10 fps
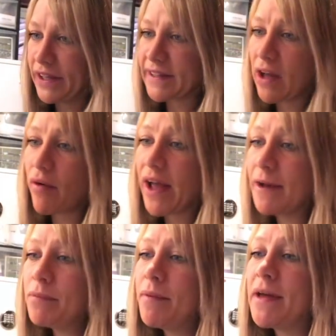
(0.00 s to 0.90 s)
So I
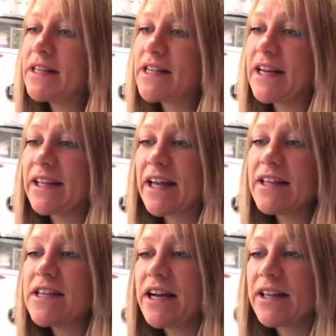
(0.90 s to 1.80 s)
implemented a
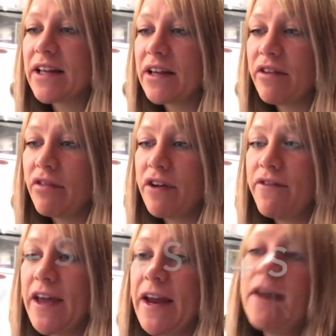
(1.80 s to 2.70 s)
Saturday and Sunday
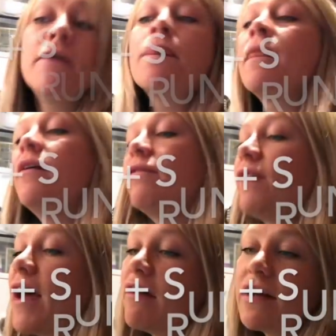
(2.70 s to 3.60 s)
refeed,
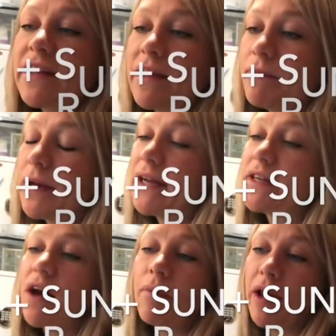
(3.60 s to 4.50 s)
very simply
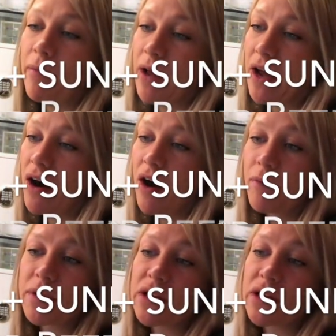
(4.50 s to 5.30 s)
doubling my carbs.